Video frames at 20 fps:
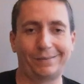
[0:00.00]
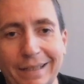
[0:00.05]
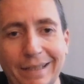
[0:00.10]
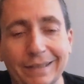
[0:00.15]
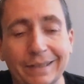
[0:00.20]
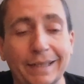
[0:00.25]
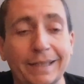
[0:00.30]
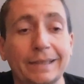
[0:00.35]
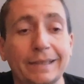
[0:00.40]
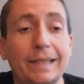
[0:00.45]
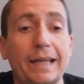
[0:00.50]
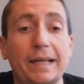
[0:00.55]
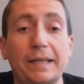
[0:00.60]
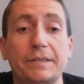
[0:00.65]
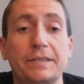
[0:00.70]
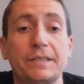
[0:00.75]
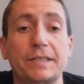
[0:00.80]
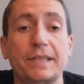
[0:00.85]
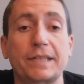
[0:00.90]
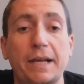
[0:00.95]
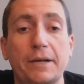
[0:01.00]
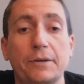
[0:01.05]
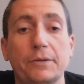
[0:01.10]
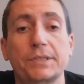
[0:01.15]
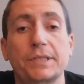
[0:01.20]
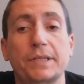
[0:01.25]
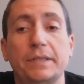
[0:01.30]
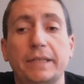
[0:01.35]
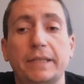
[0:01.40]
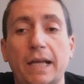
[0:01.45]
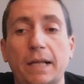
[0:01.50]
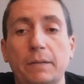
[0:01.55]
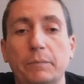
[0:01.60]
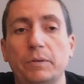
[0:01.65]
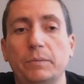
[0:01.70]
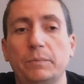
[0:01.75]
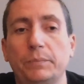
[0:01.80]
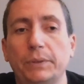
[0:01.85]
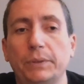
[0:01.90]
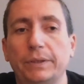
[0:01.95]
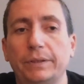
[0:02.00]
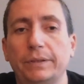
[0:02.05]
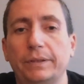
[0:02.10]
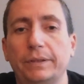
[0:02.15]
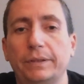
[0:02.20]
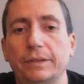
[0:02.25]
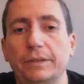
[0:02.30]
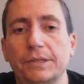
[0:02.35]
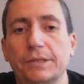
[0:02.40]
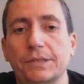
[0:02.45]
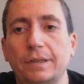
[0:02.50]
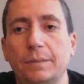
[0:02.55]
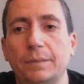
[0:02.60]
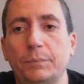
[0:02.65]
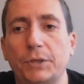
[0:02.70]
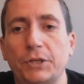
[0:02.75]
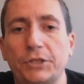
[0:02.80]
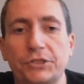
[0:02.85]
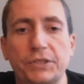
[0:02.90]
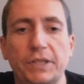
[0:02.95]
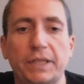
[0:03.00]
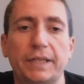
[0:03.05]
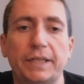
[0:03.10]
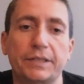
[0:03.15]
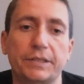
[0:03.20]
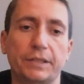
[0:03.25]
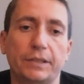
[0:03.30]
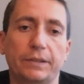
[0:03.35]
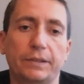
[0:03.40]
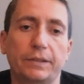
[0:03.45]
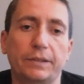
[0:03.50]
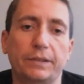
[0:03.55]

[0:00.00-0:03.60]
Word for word: And like a lot of this is house on the album, but there's a bunch that isn't as